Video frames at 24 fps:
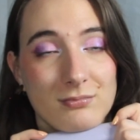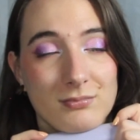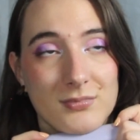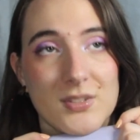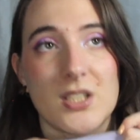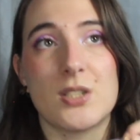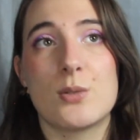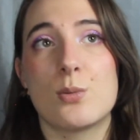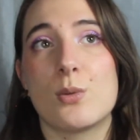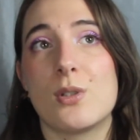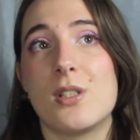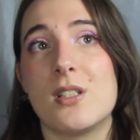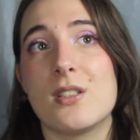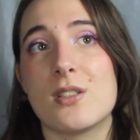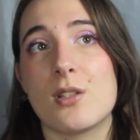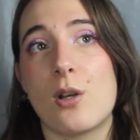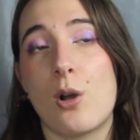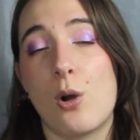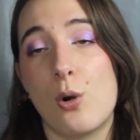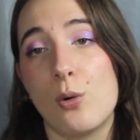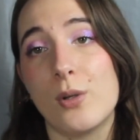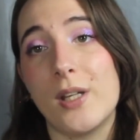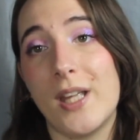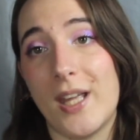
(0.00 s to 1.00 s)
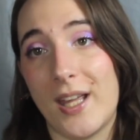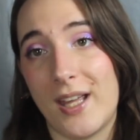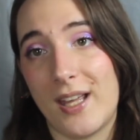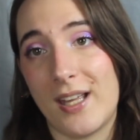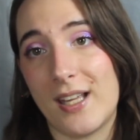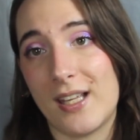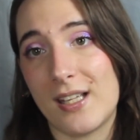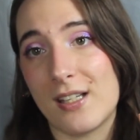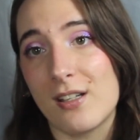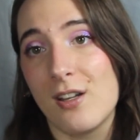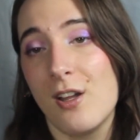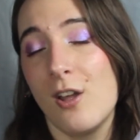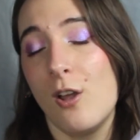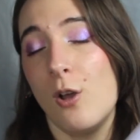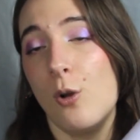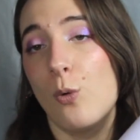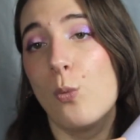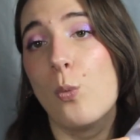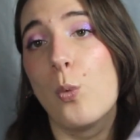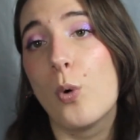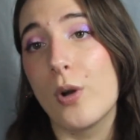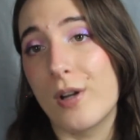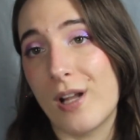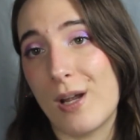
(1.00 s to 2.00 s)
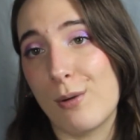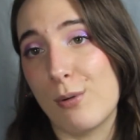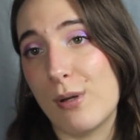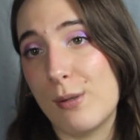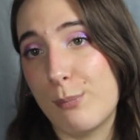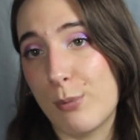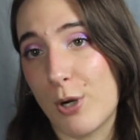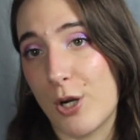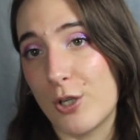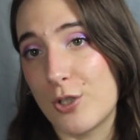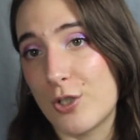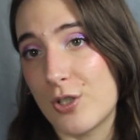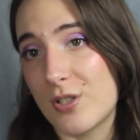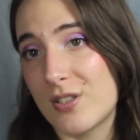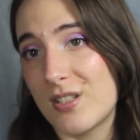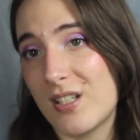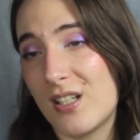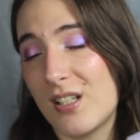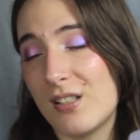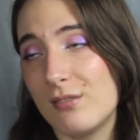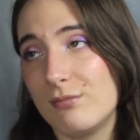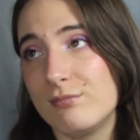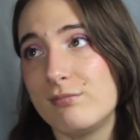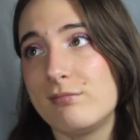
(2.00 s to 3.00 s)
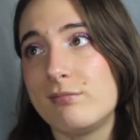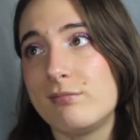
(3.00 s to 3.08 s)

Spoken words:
This one is okay. Would I repurchase it?